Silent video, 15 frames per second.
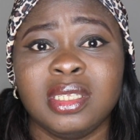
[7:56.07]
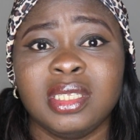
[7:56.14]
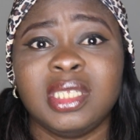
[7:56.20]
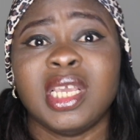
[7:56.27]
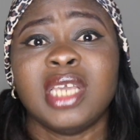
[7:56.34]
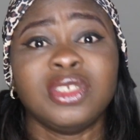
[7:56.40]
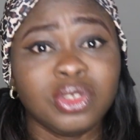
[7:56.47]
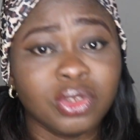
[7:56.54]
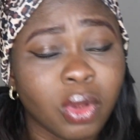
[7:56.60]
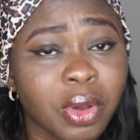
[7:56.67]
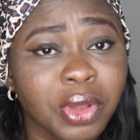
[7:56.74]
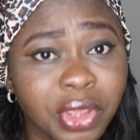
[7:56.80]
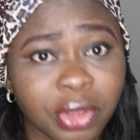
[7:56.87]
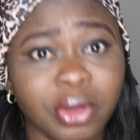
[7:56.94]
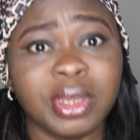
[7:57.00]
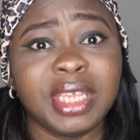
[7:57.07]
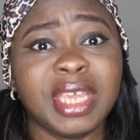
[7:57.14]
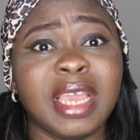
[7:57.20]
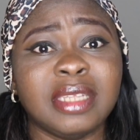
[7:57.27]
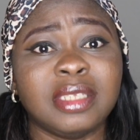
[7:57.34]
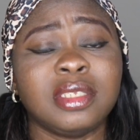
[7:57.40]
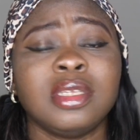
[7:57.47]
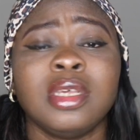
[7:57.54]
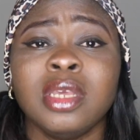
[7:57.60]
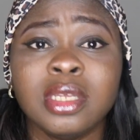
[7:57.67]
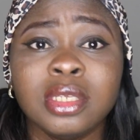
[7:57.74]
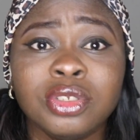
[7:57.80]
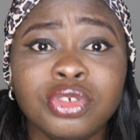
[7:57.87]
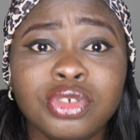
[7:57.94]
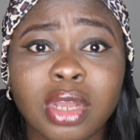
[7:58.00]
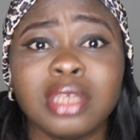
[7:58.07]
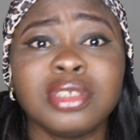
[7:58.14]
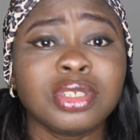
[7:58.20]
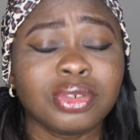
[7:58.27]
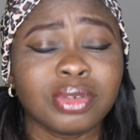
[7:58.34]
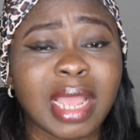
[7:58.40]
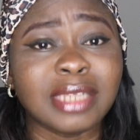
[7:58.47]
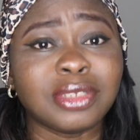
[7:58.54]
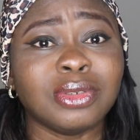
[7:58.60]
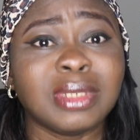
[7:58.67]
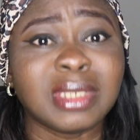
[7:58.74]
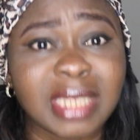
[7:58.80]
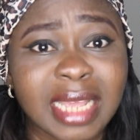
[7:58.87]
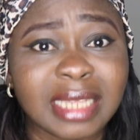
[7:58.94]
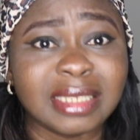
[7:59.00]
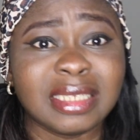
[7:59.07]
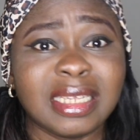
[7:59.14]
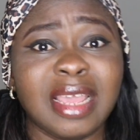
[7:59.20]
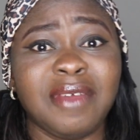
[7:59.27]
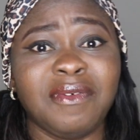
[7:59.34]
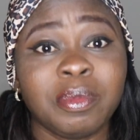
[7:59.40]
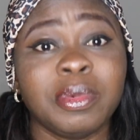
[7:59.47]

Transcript: There is no cure yet. Just try to stay safe,